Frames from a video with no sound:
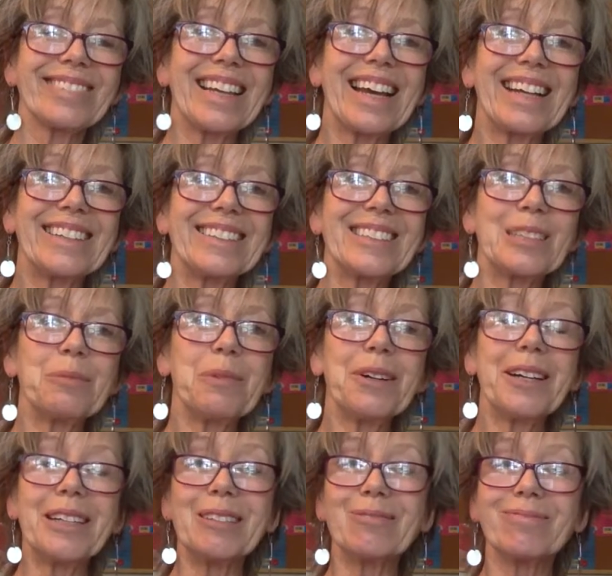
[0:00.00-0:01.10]
And
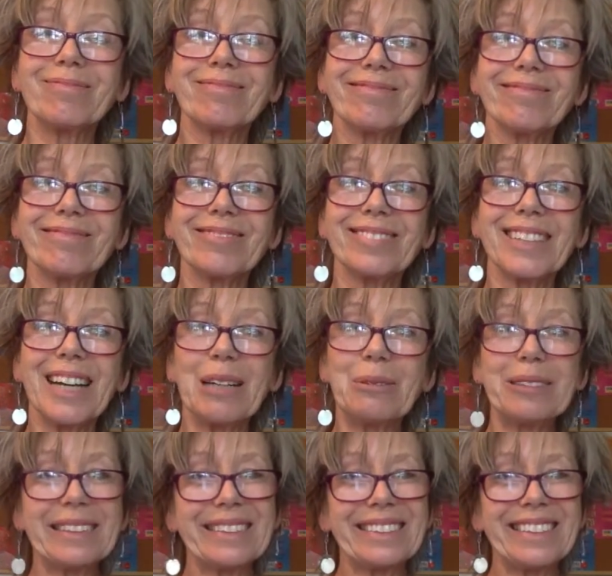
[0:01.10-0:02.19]
tomorrow I
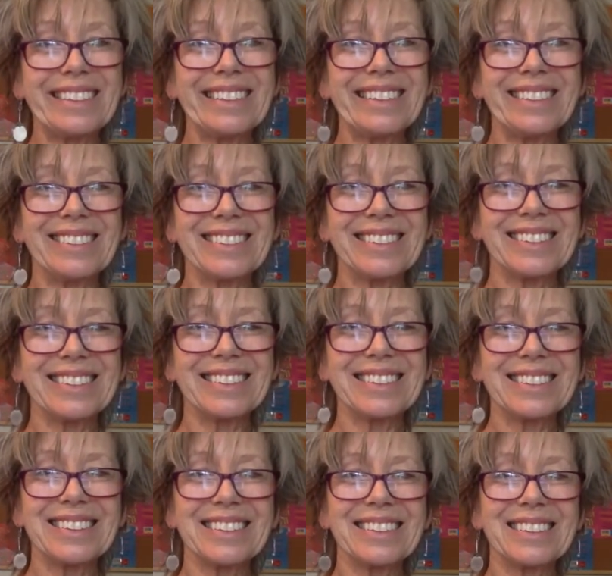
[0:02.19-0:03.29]
will continue.
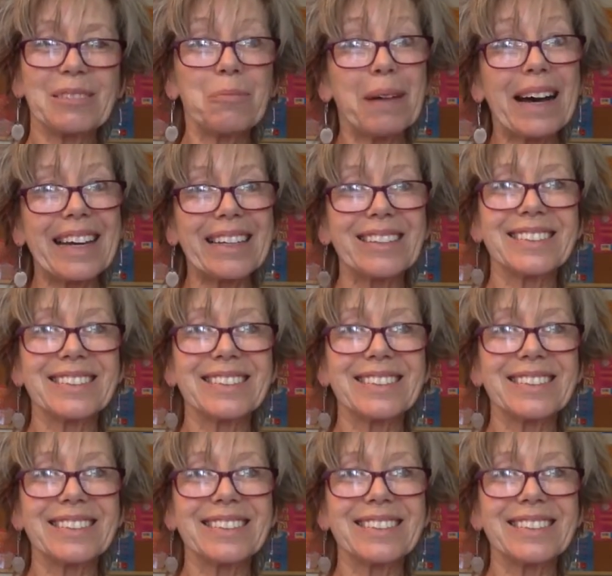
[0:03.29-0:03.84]
Bye.